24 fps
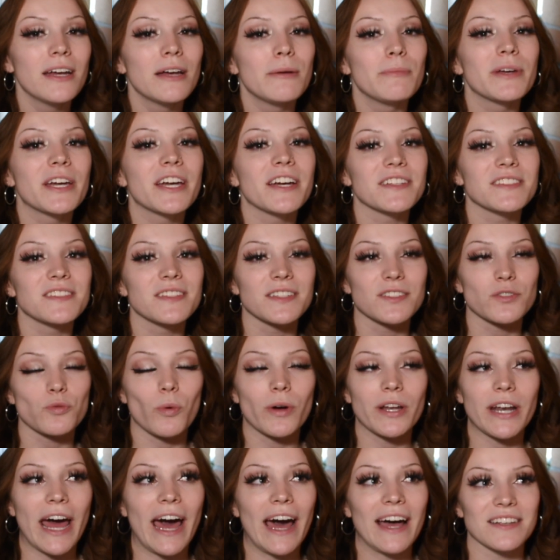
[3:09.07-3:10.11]
because this
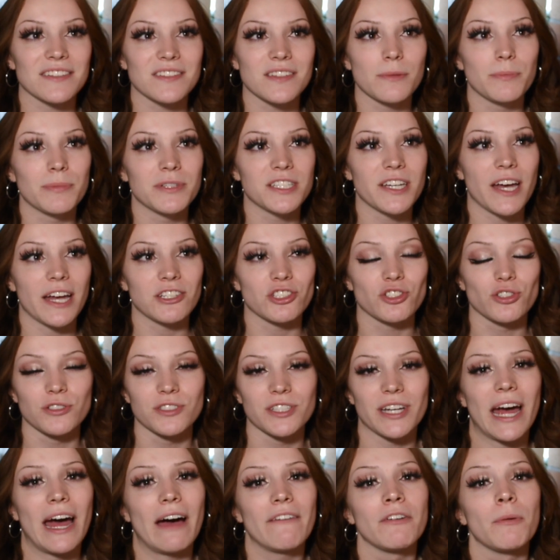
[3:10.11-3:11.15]
one has the potential
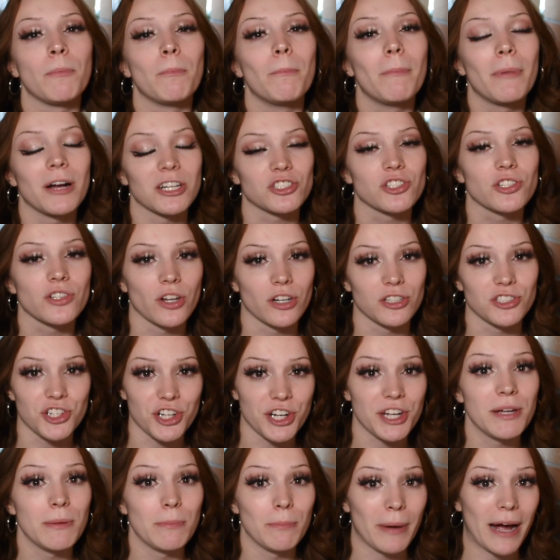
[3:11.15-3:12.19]
to have a much
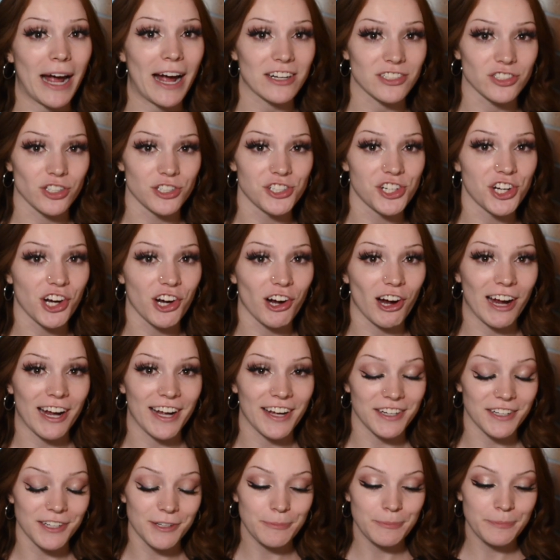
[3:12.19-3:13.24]
larger impact on your
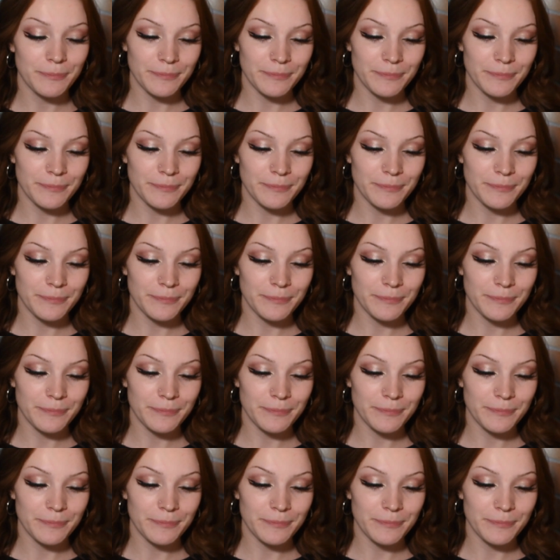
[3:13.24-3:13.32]
grade.